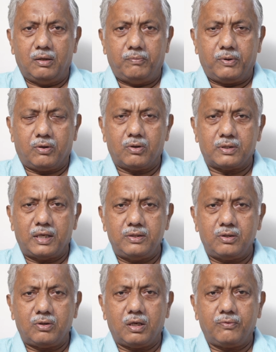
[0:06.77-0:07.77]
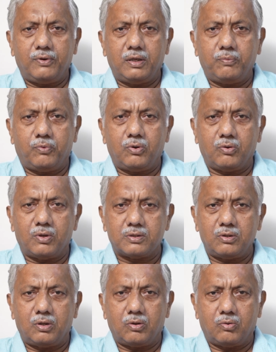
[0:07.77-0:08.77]
because angiography report was
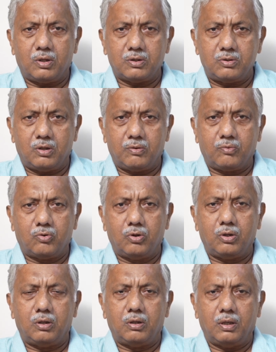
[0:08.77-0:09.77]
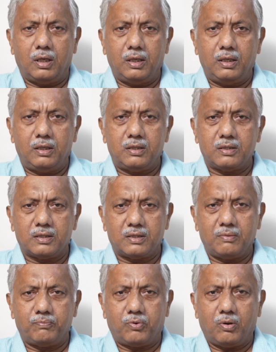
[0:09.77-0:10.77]
not was not good and it is
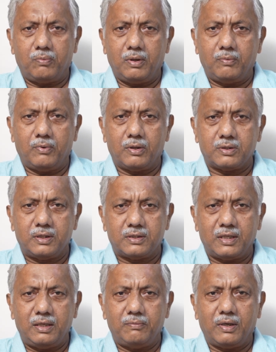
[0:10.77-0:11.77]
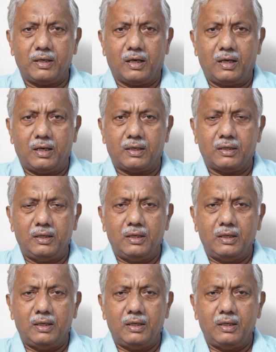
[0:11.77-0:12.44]
some problem was inside my heart.